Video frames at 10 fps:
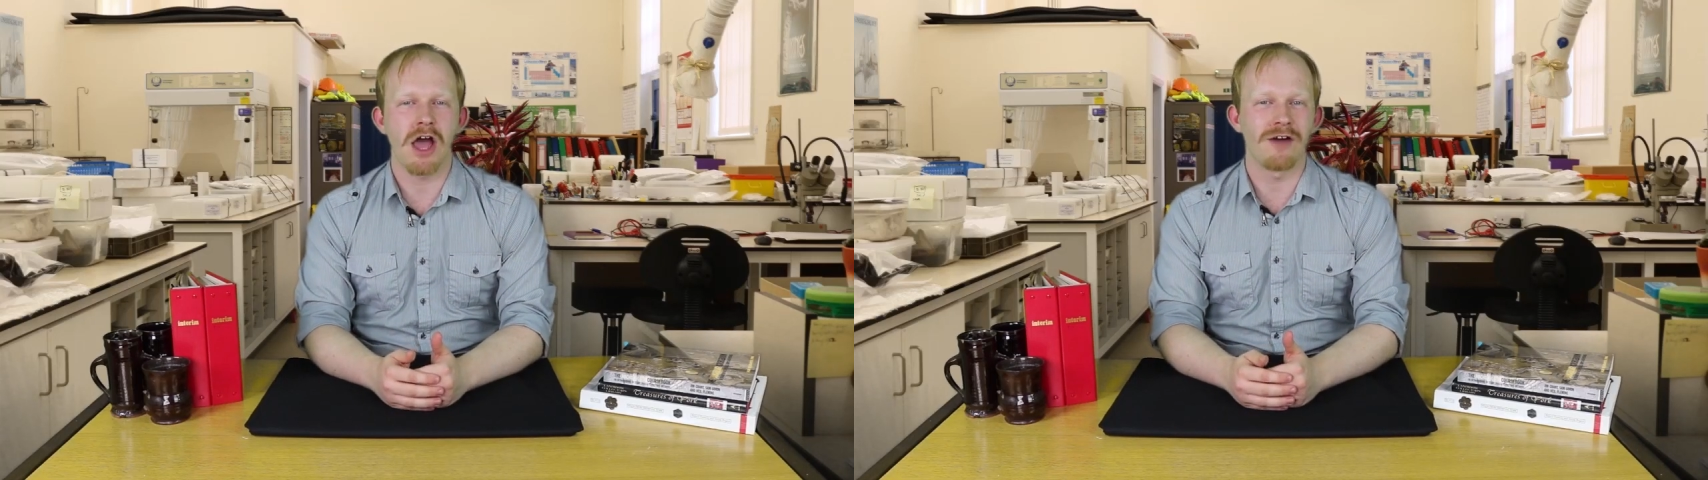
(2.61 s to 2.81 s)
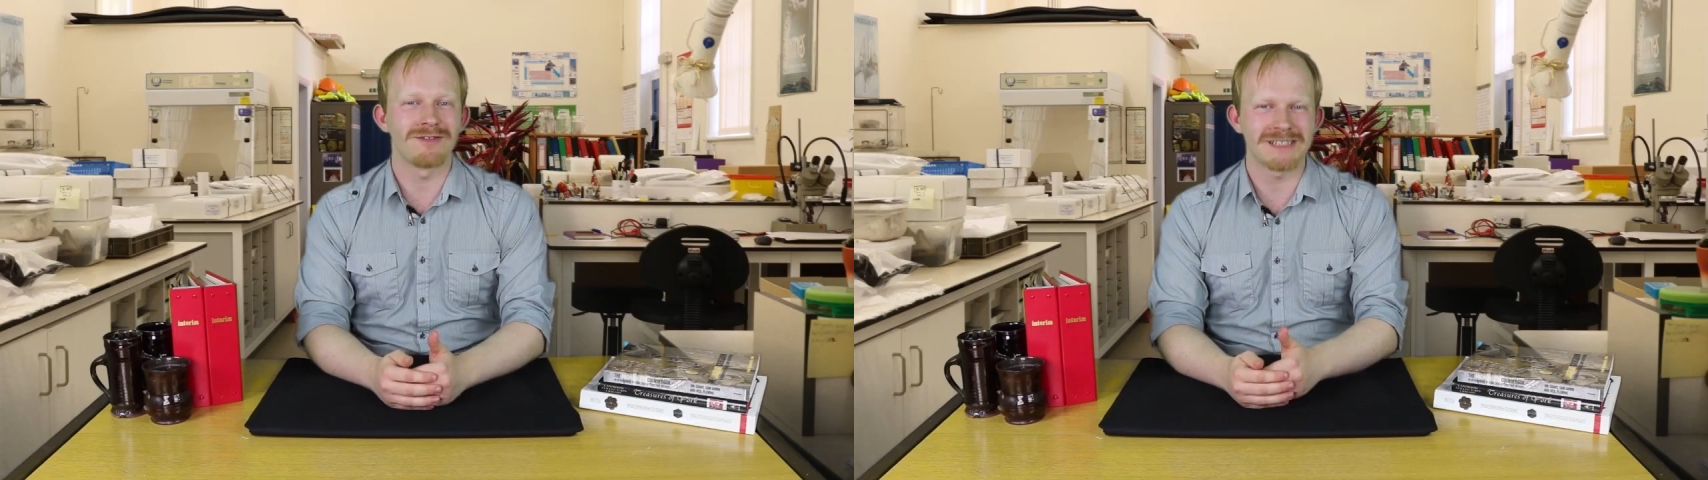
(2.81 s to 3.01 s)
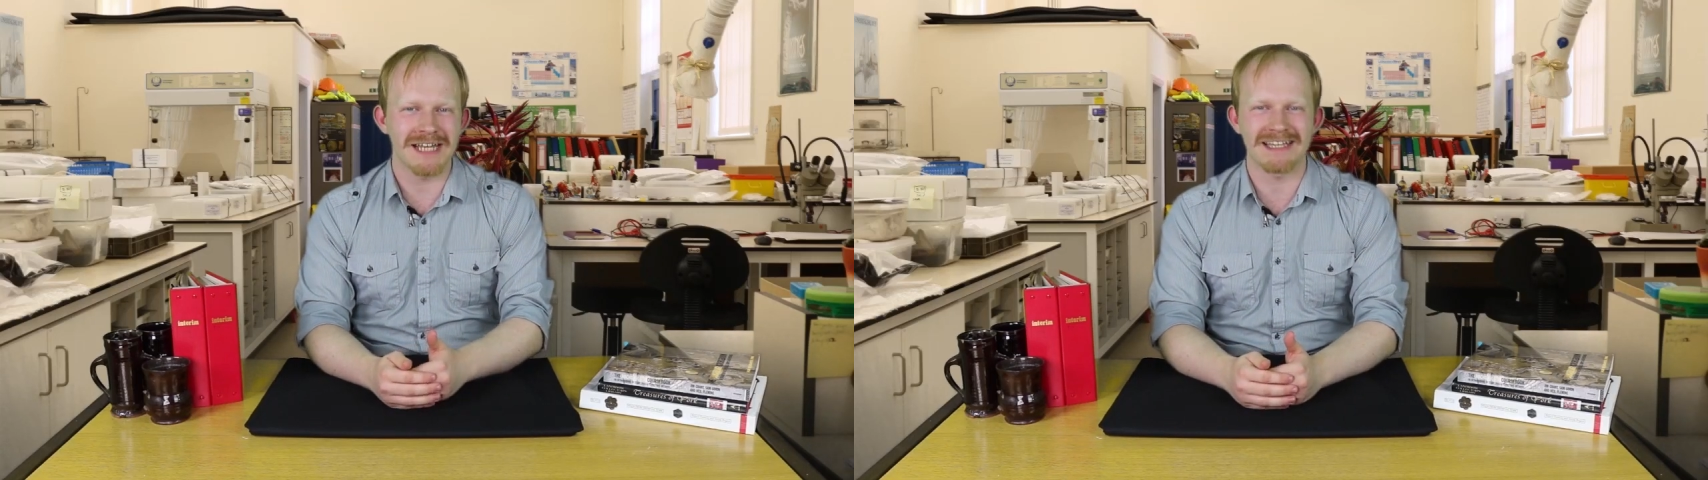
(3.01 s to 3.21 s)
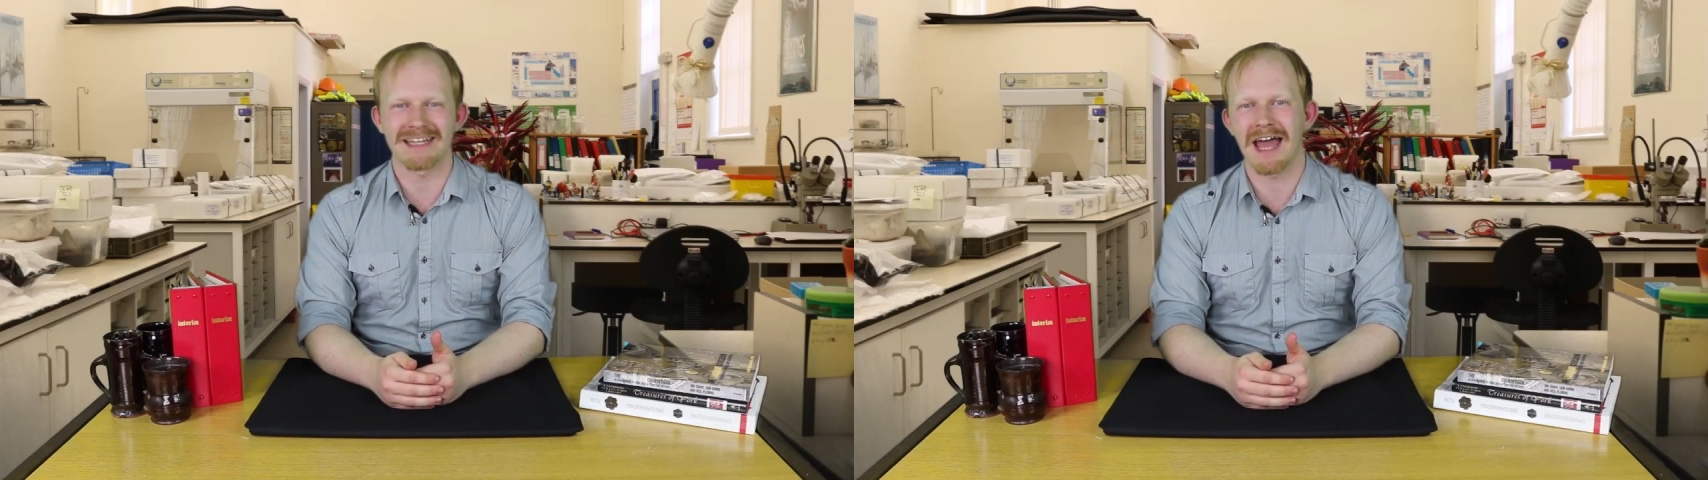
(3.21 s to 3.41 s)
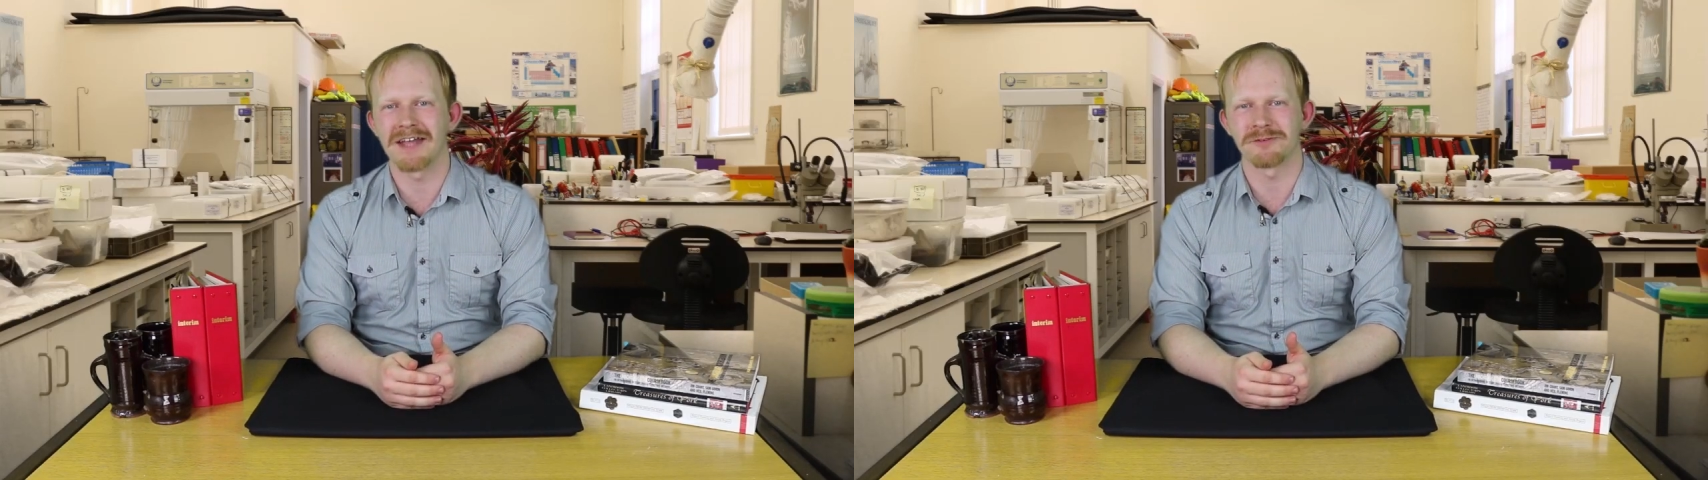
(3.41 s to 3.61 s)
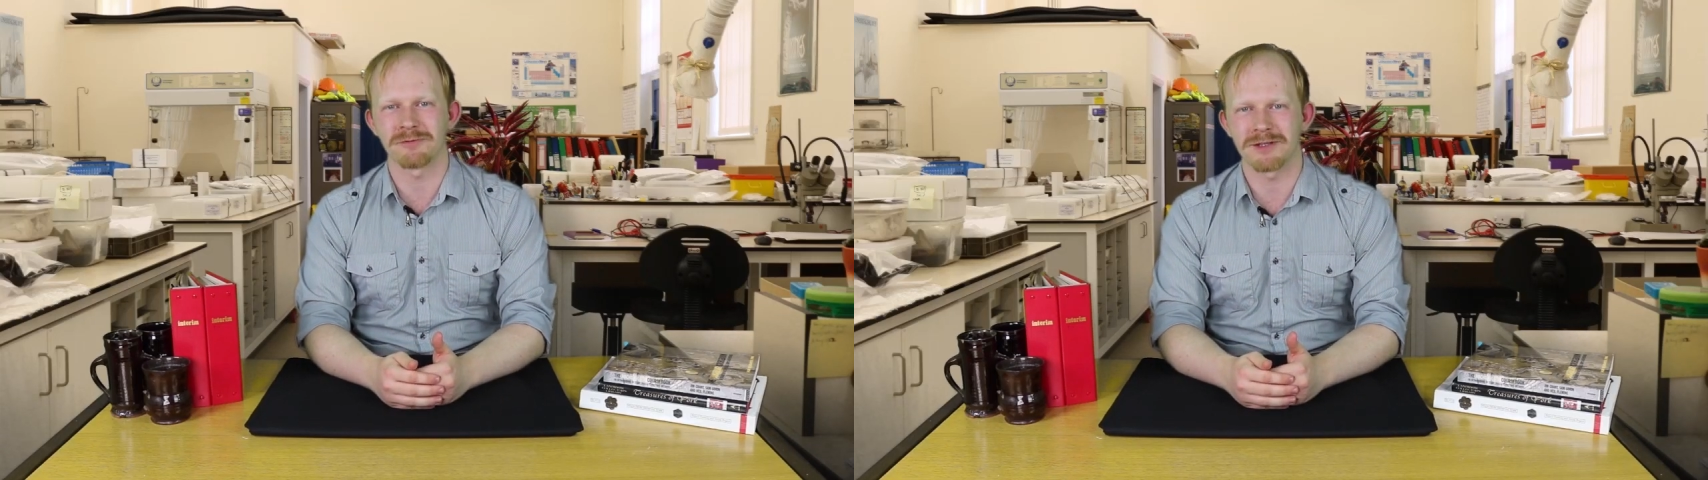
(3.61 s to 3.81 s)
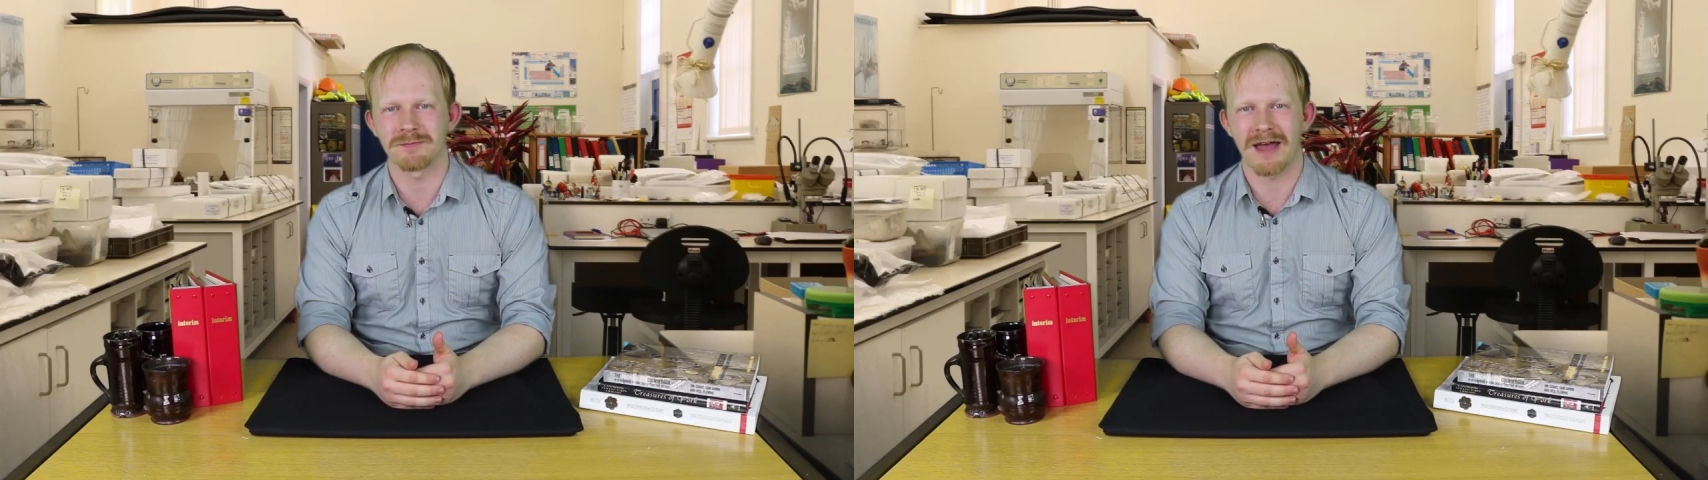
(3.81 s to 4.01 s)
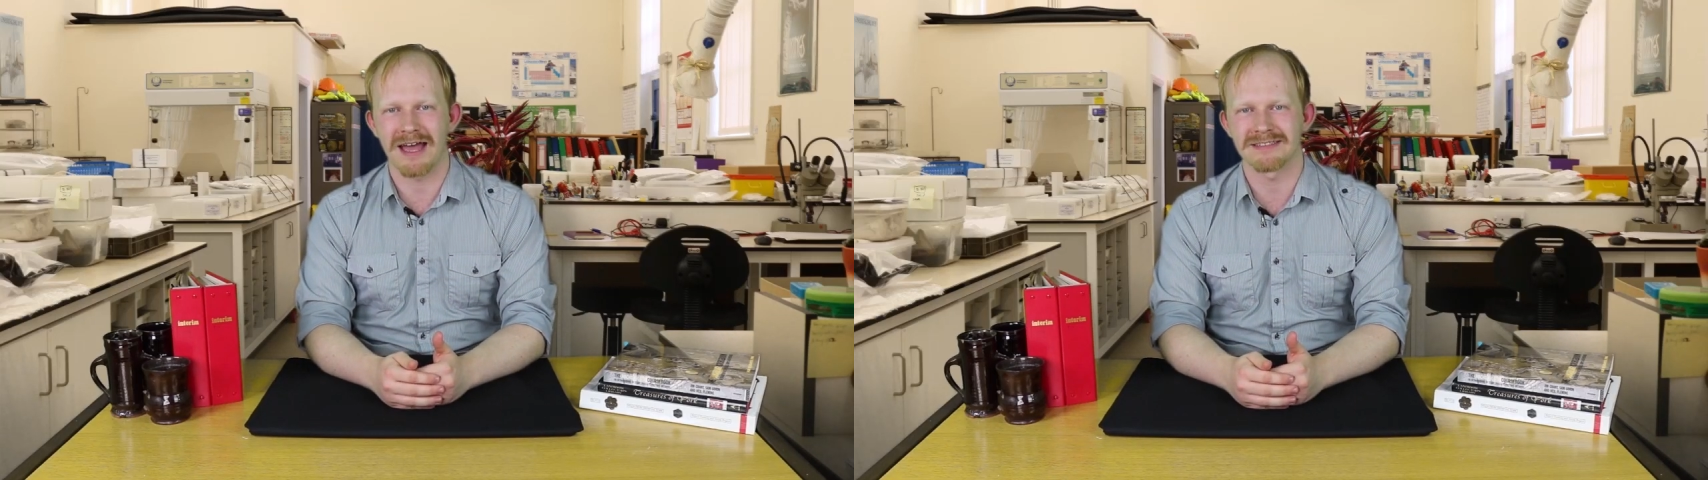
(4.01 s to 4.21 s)
of Shaking Hands with the
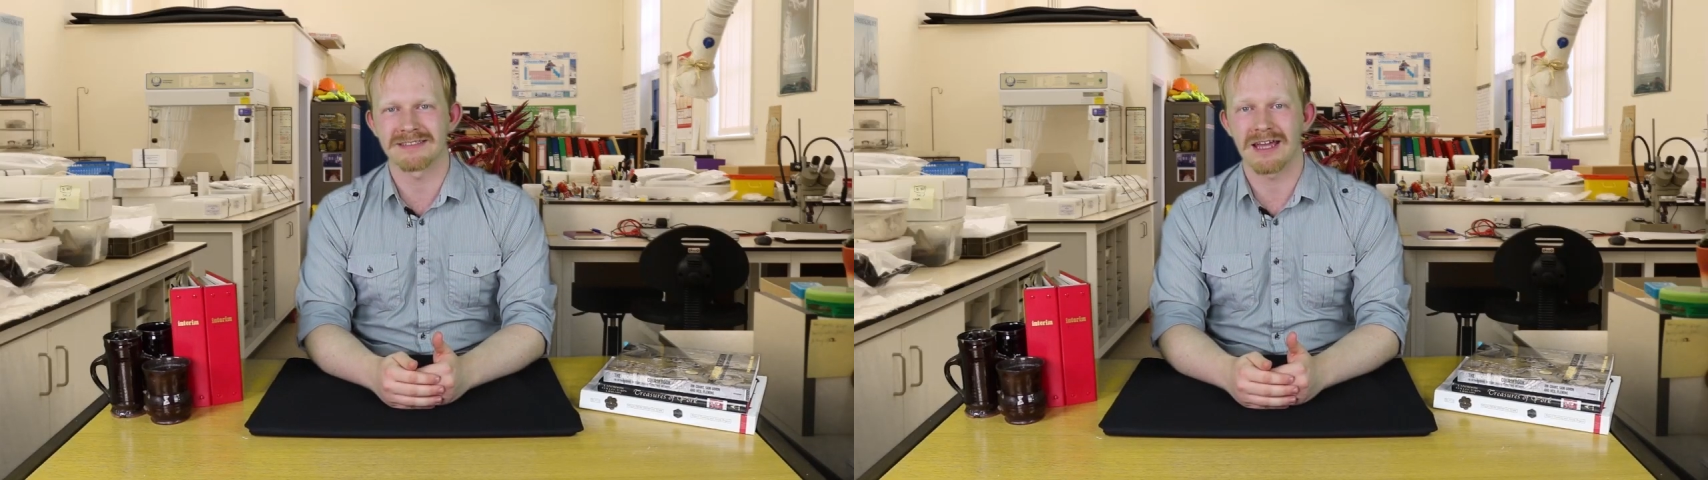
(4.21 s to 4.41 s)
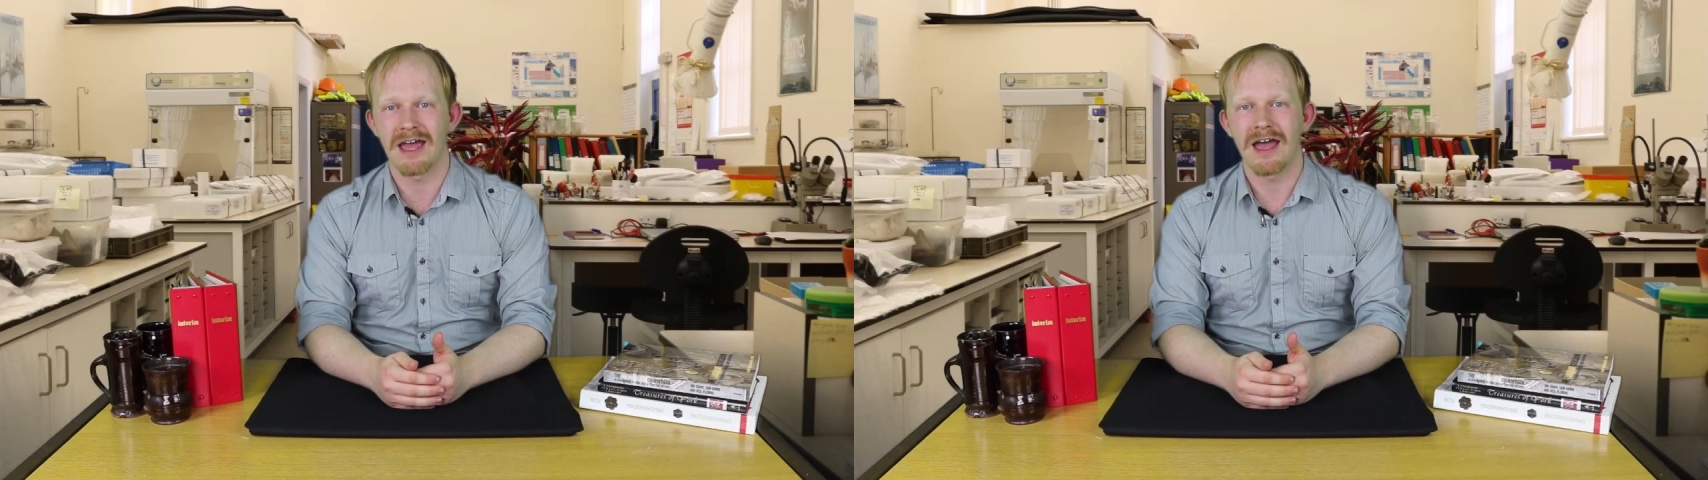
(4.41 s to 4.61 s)
Past,